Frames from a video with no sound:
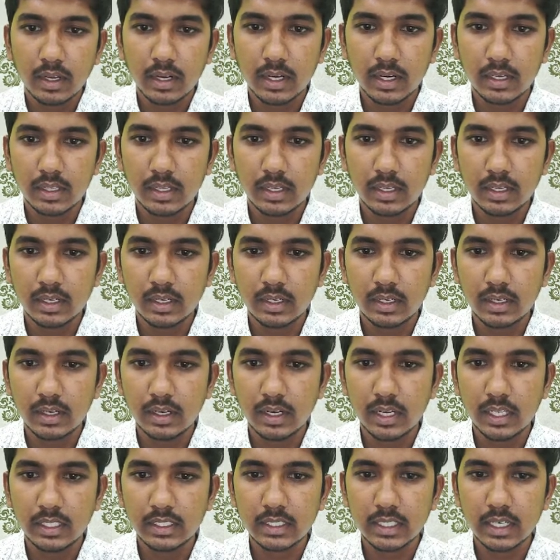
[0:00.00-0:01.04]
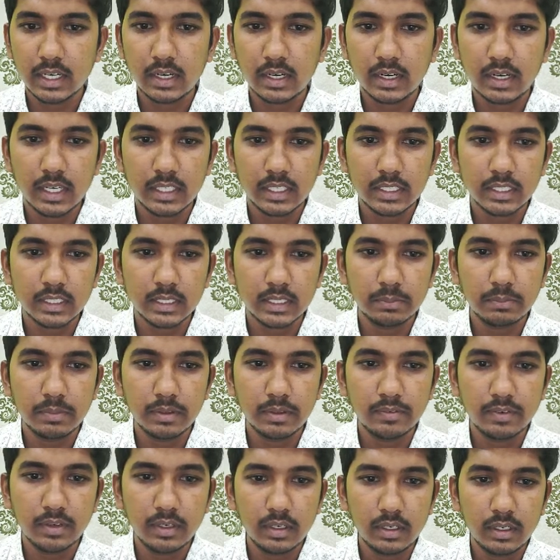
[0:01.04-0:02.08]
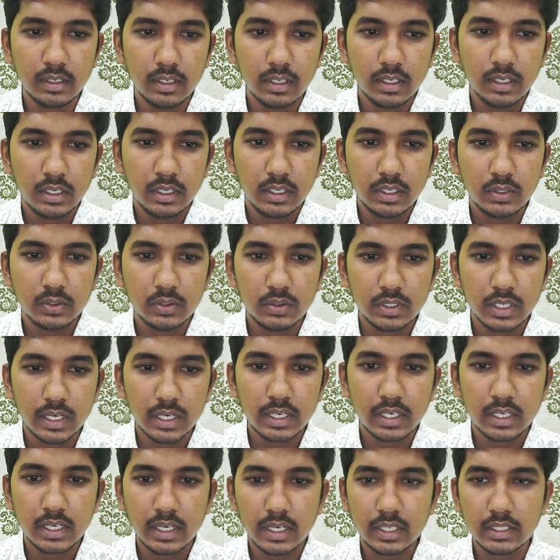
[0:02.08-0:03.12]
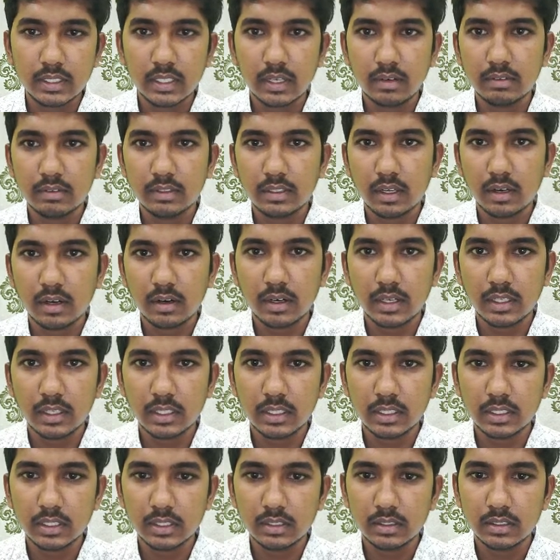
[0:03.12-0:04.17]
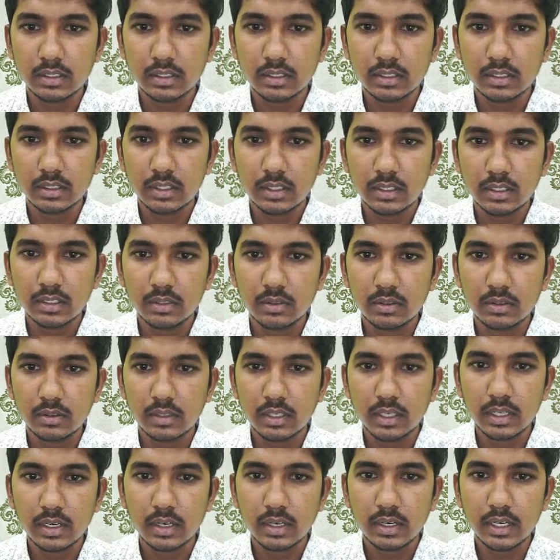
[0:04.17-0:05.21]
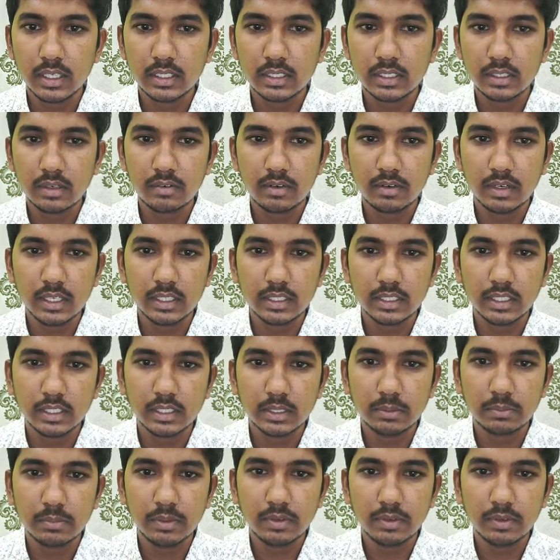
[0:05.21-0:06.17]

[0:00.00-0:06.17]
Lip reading: and then nature and relationship between user entity and service organizations. So here nature of relationship